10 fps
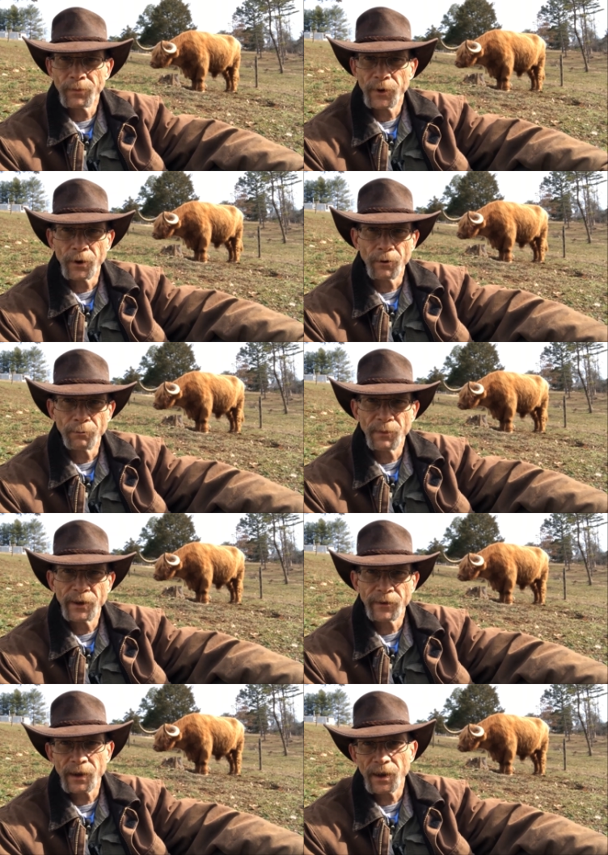me
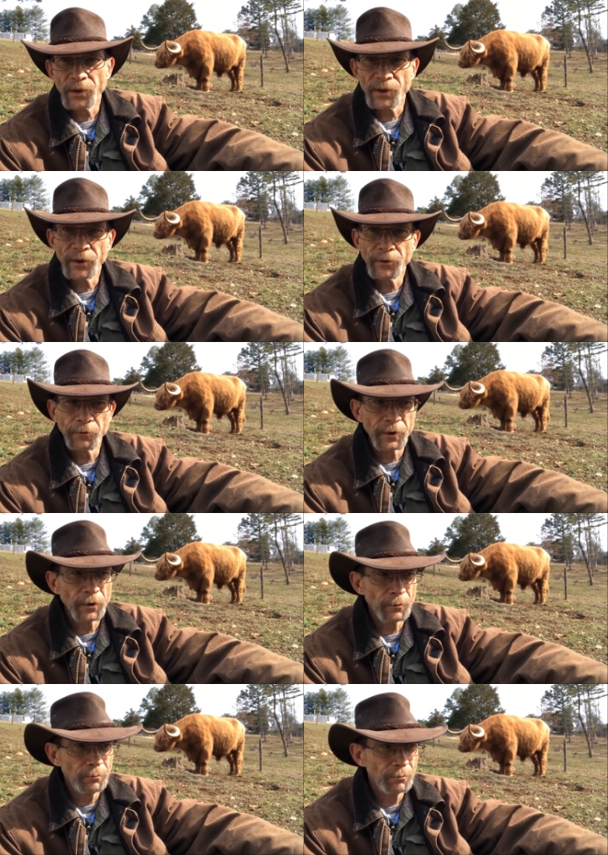and the guys out in the
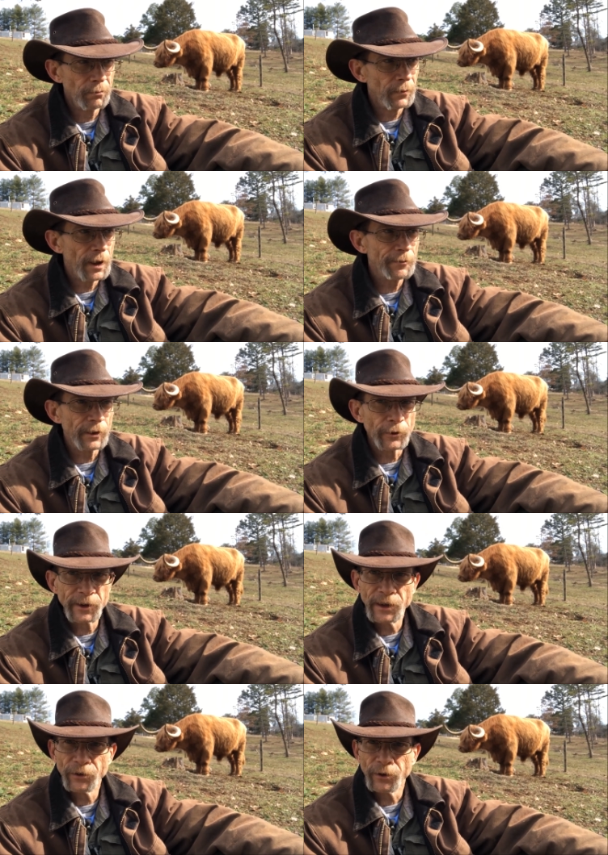field loving
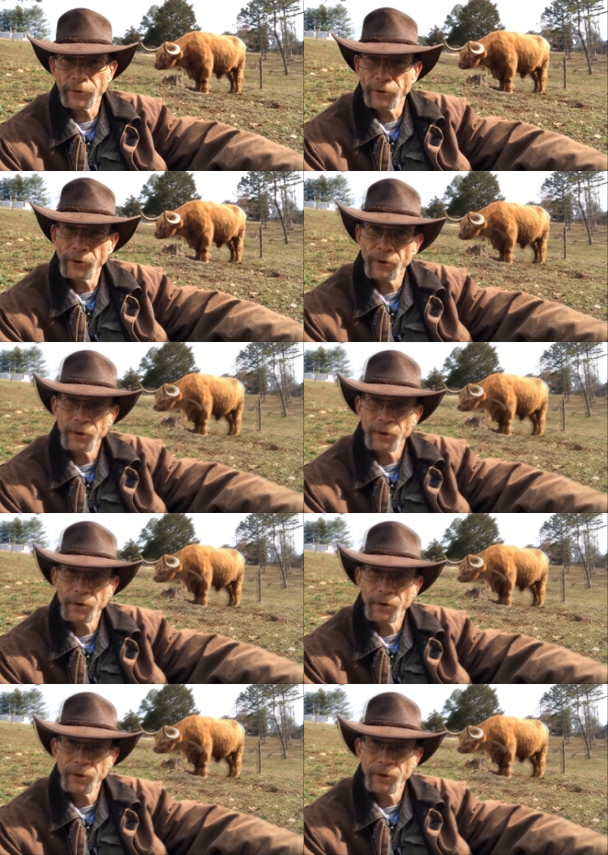on each other.